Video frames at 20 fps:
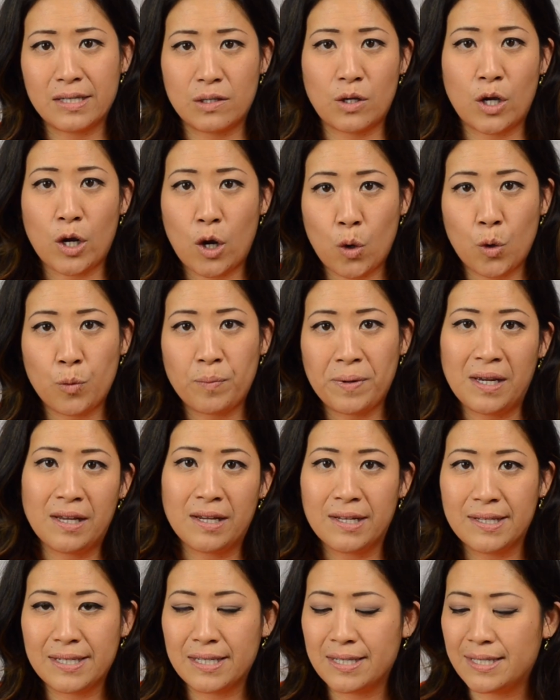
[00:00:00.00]
like whole
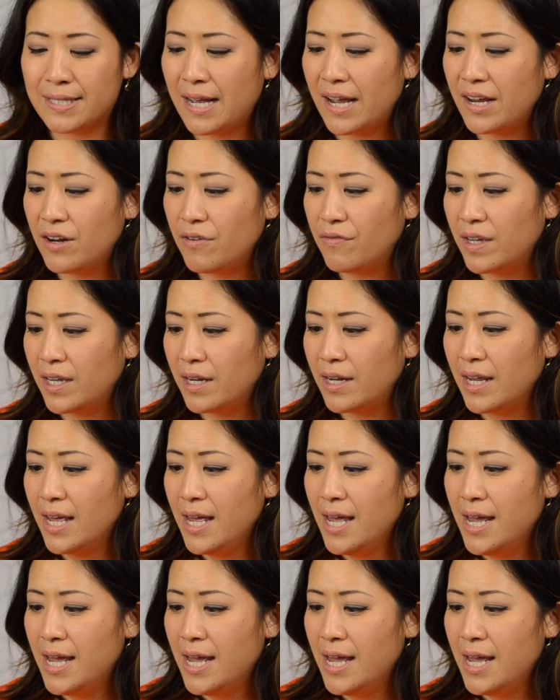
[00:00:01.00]
peanuts inside of it.